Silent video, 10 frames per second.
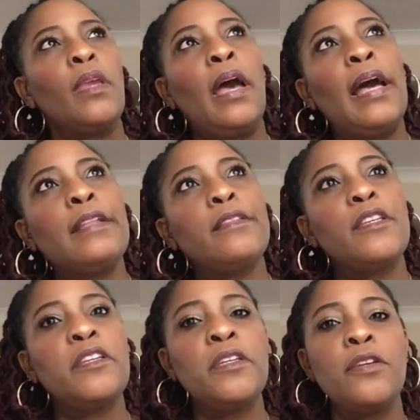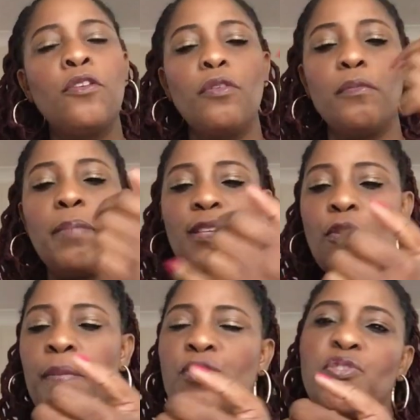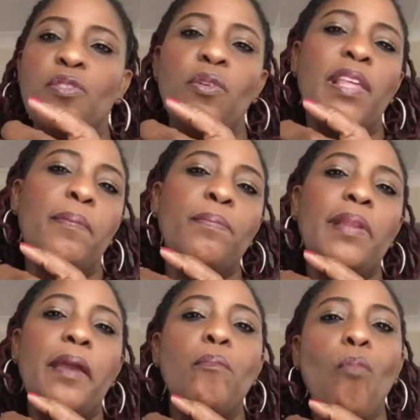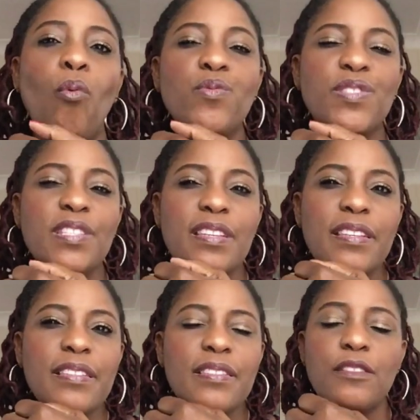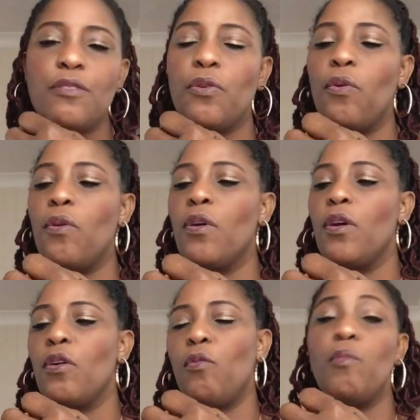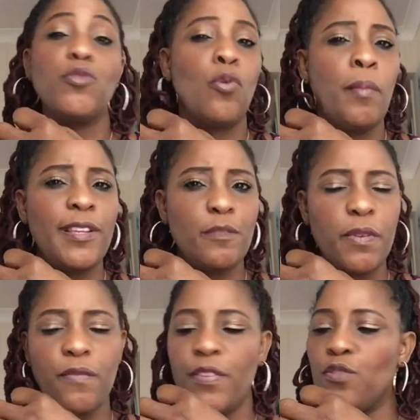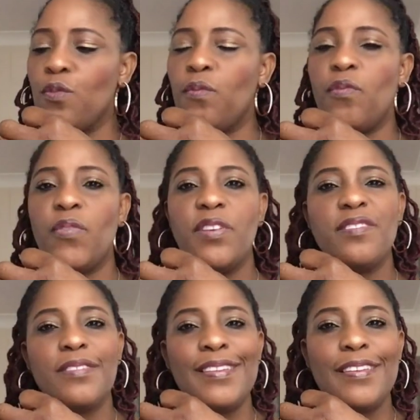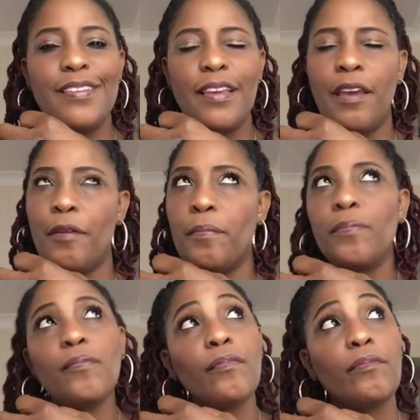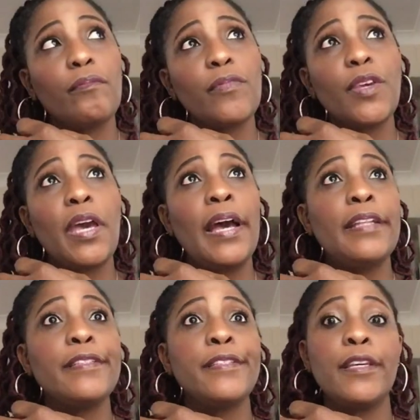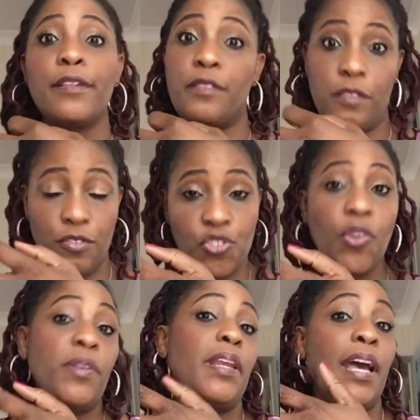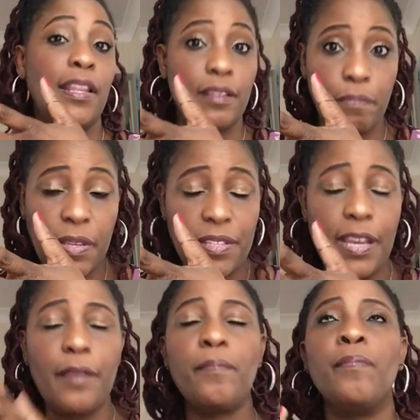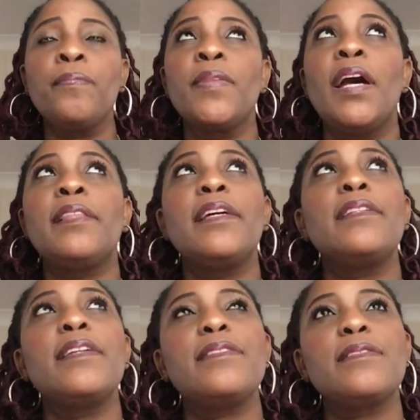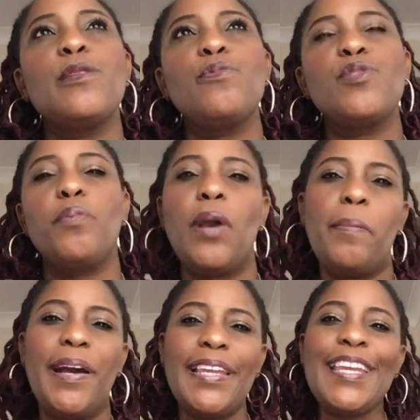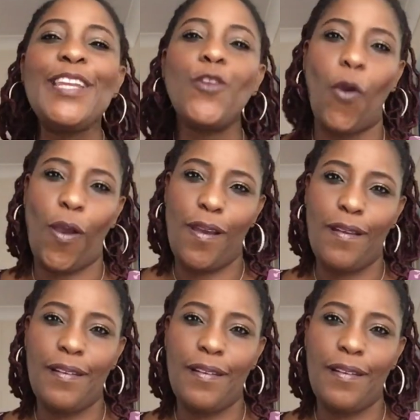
And he Pastor mentioned other people like Moses, you know, one with whom I speak face to face, um, and uh, John and Peter. And then yesterday we spoke about Enoch.